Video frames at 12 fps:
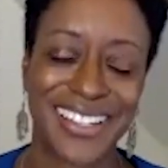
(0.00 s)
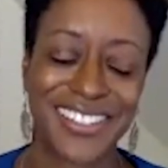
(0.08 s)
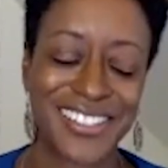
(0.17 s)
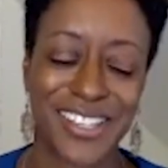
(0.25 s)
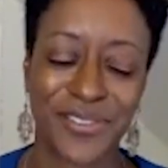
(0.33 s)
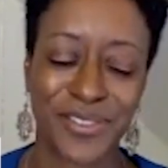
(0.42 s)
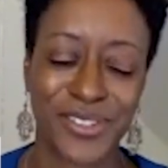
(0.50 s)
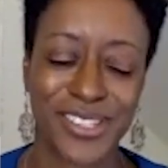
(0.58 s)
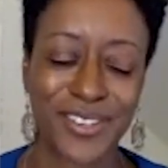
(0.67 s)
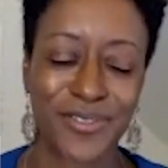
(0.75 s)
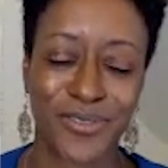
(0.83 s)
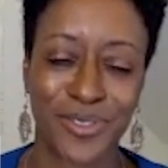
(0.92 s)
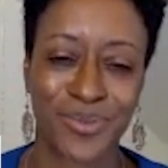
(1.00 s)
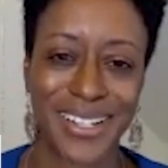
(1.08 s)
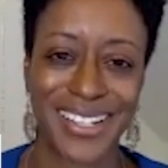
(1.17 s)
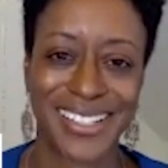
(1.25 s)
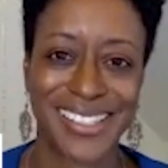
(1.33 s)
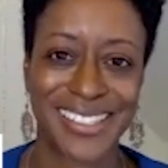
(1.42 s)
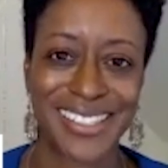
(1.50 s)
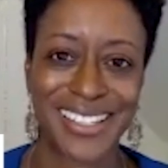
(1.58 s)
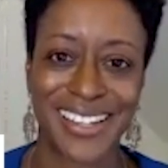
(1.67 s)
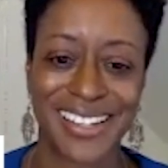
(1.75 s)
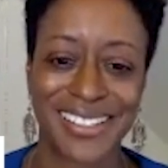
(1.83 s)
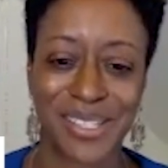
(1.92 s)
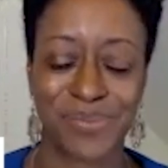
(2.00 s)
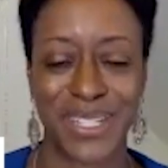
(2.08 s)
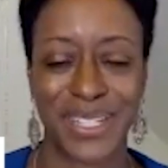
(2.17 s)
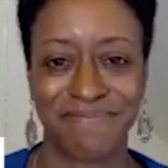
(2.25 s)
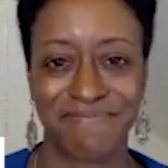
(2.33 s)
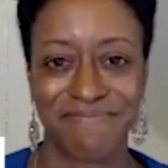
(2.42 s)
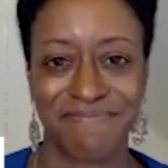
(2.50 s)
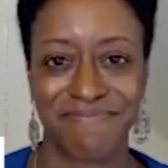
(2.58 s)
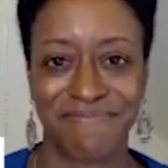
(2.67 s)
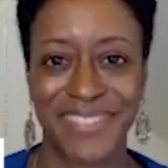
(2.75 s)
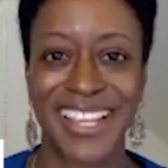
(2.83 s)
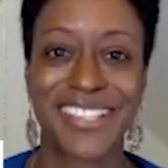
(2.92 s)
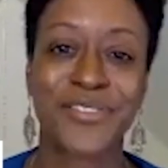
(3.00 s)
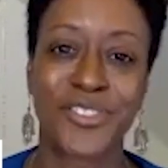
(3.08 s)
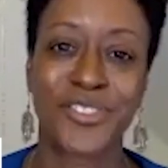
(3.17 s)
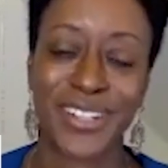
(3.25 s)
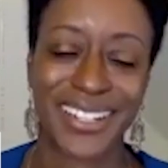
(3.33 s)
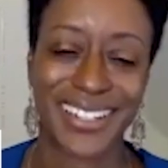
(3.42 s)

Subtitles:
just give yourself a few minutes to be. Thanks for joining